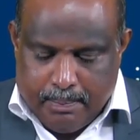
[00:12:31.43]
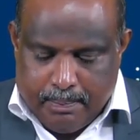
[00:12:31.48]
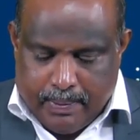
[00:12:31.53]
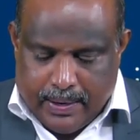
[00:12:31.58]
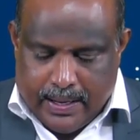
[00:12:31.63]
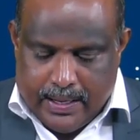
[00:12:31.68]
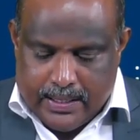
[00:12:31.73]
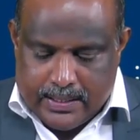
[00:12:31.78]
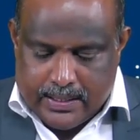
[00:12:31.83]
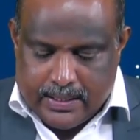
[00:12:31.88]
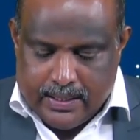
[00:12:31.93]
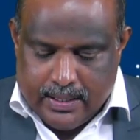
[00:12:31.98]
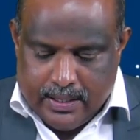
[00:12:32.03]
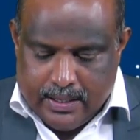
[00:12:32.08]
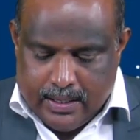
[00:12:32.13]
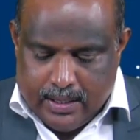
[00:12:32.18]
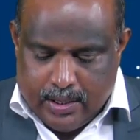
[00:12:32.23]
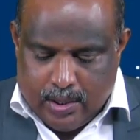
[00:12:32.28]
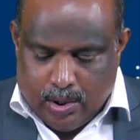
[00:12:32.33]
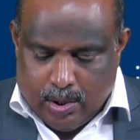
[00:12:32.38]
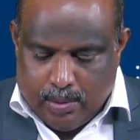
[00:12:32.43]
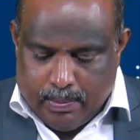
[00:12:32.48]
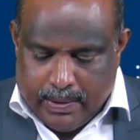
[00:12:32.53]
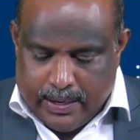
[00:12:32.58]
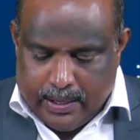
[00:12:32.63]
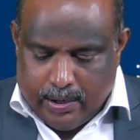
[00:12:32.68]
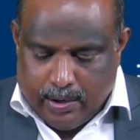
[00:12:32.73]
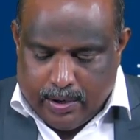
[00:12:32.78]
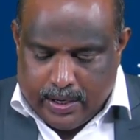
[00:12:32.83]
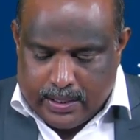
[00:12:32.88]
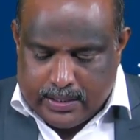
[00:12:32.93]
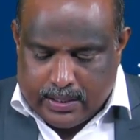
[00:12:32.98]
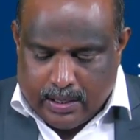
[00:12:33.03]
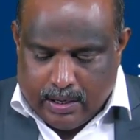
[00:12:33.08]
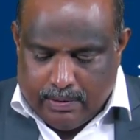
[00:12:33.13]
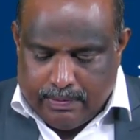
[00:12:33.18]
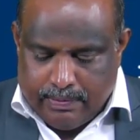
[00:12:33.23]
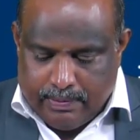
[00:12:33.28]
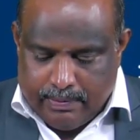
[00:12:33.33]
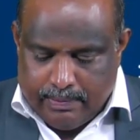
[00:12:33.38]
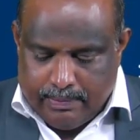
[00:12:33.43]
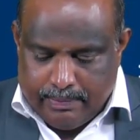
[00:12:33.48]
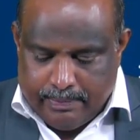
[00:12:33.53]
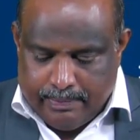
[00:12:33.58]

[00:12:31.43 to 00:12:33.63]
plus dou by dou x of